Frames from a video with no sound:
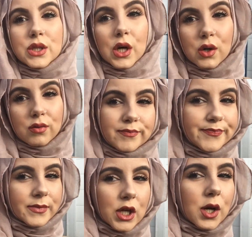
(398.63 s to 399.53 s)
So,
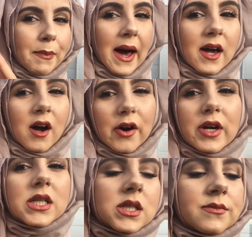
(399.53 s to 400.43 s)
goodbye
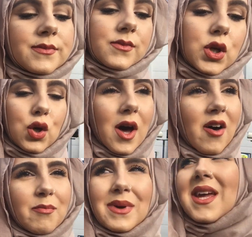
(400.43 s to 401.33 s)
Currys, you
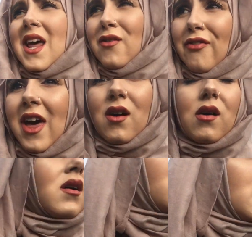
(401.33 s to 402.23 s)
have been a fail.